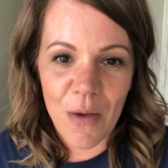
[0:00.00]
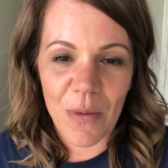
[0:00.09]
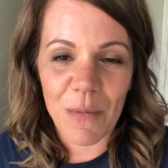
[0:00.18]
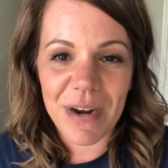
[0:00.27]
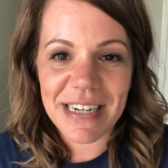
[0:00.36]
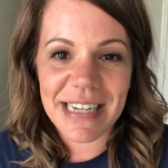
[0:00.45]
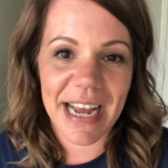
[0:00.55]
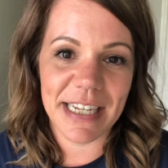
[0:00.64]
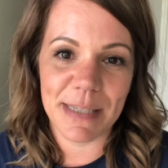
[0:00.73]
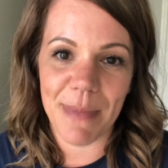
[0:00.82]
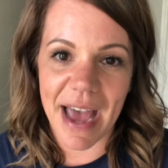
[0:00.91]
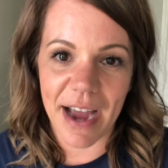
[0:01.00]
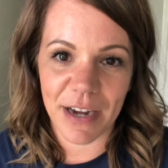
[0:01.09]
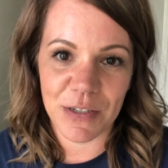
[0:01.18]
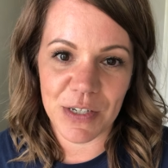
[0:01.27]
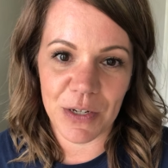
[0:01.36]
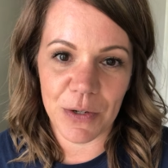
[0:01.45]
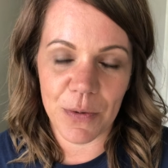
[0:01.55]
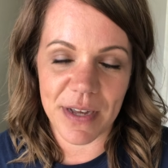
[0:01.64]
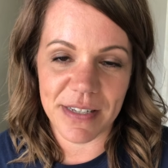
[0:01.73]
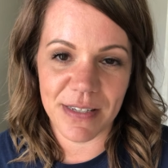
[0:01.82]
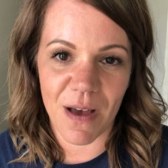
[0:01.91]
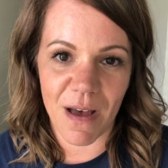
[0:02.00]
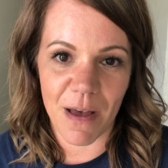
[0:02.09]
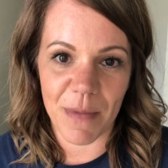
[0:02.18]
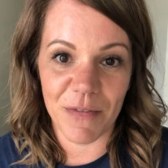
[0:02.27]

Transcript: Well, I want to take us back to a psalm.